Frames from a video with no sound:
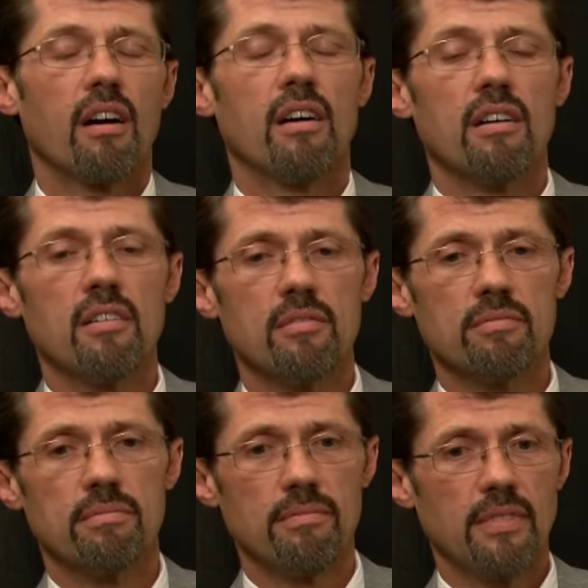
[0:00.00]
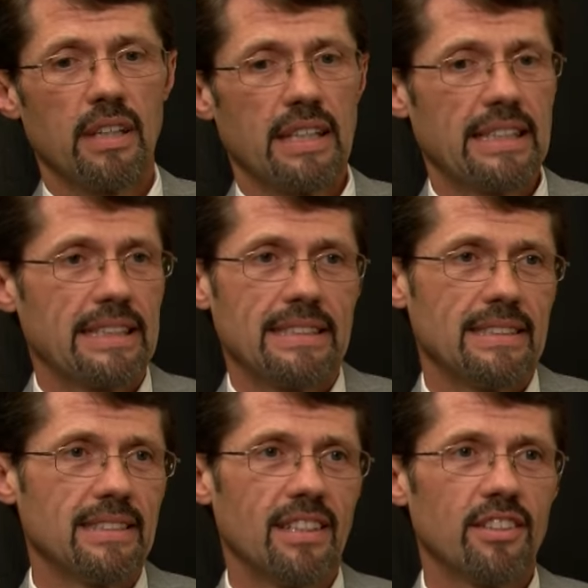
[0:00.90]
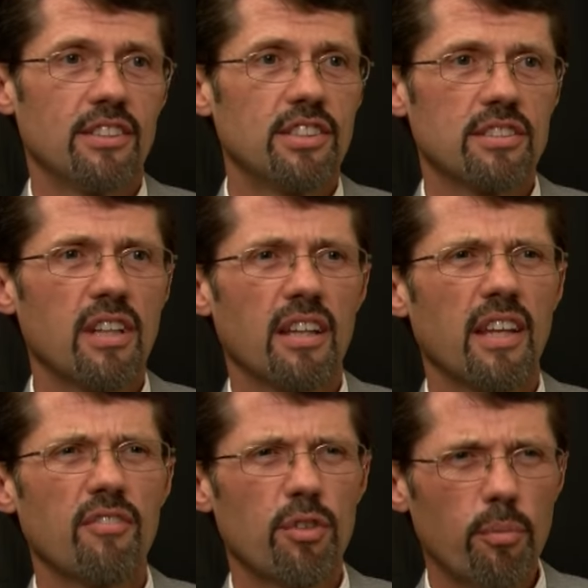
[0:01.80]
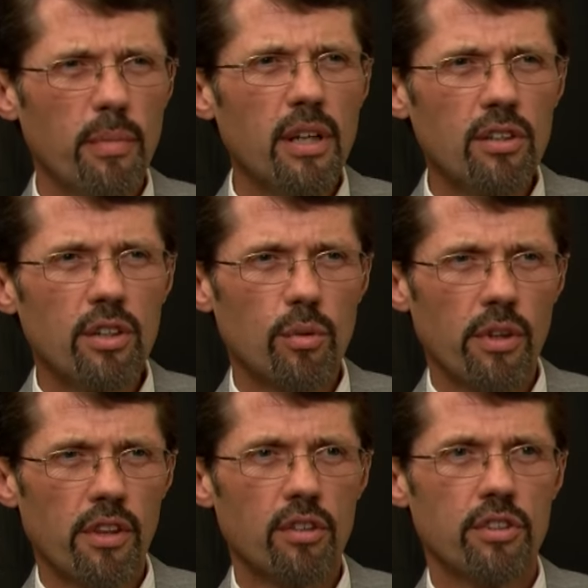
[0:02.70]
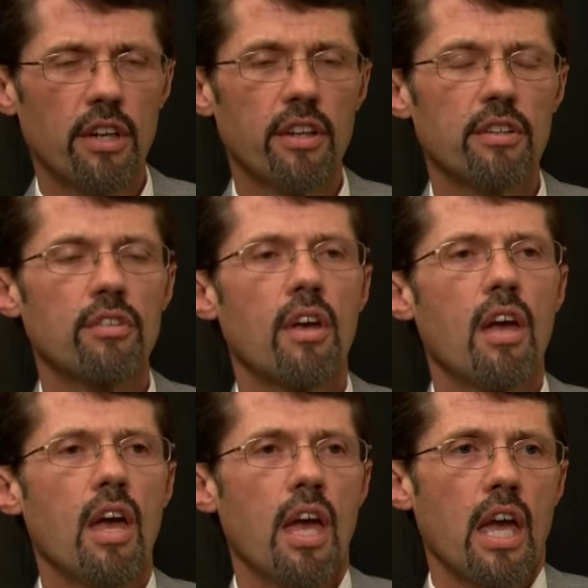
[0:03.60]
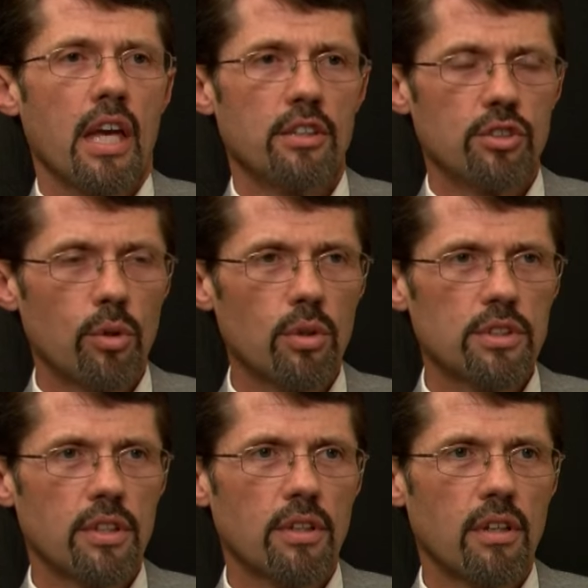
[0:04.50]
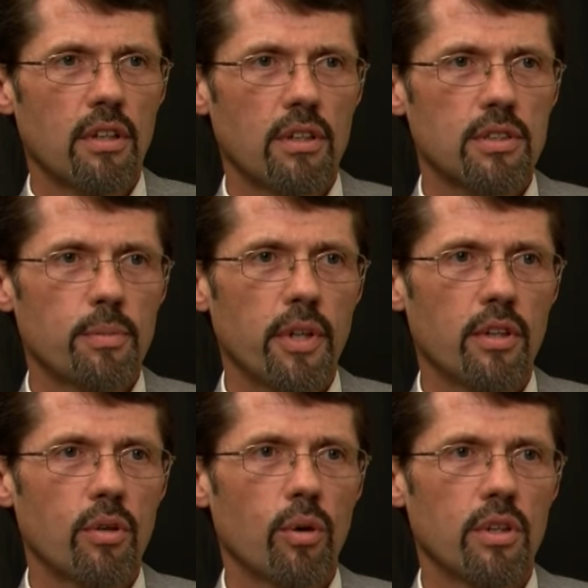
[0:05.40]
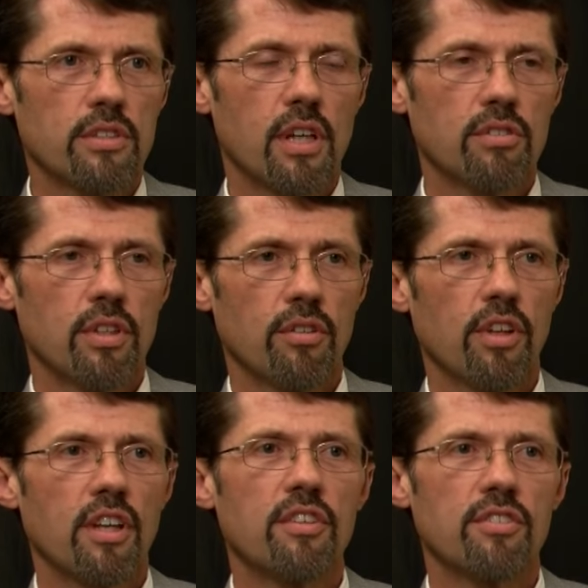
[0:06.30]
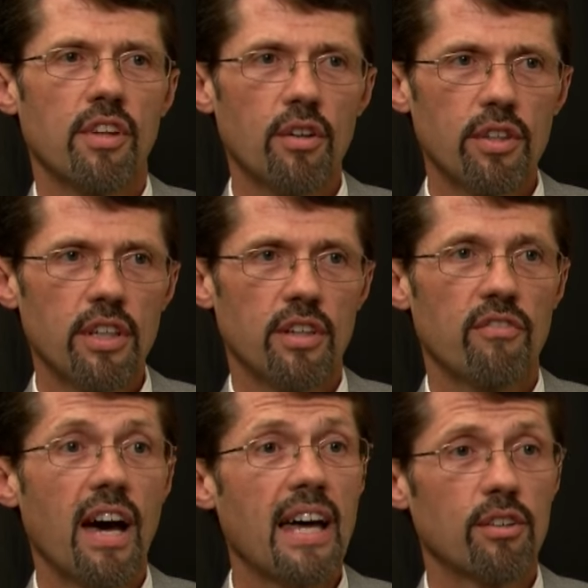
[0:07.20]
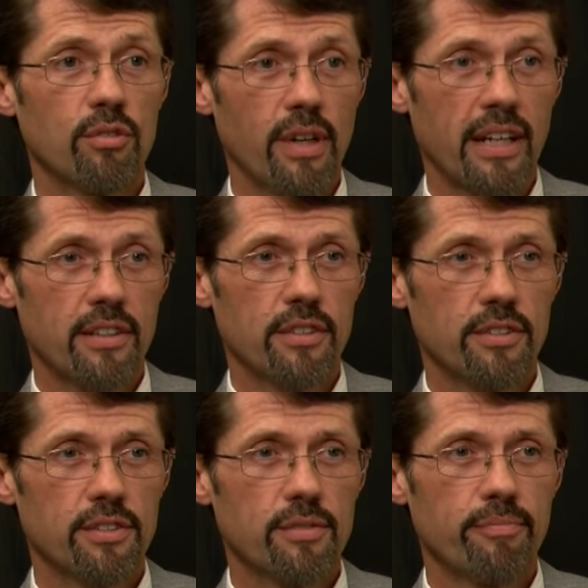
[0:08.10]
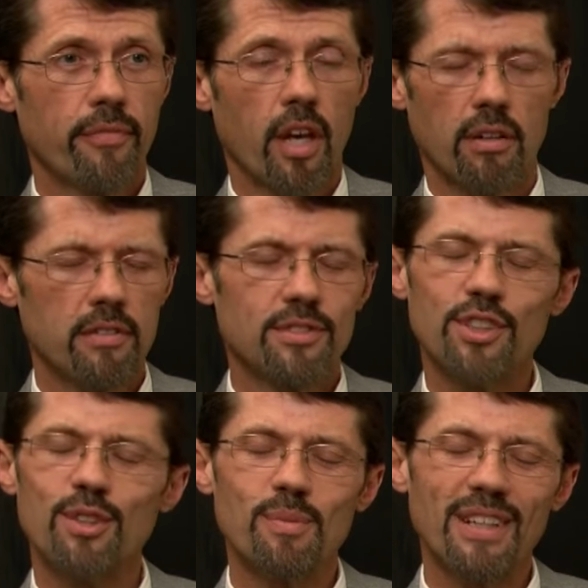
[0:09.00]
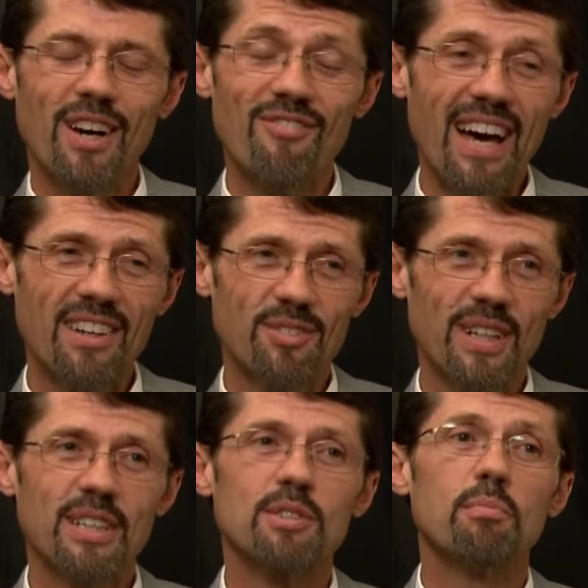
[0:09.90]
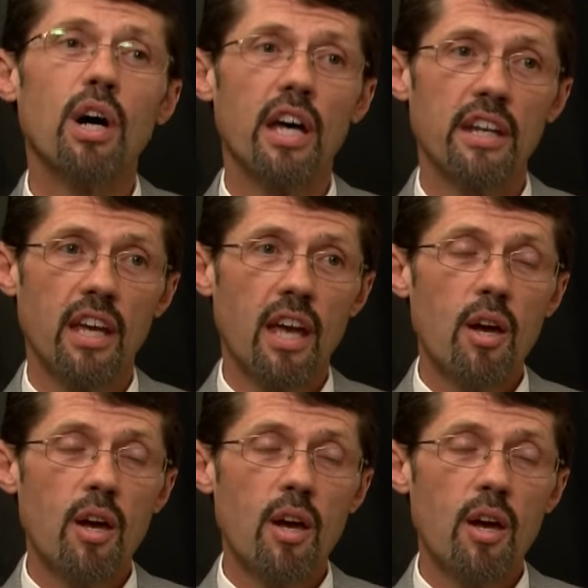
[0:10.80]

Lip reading: you know, they're just not that familiar with those areas. In Georgia, the Clerk of Superior Court is also the custodian of vital records, or excuse me, not vital records, but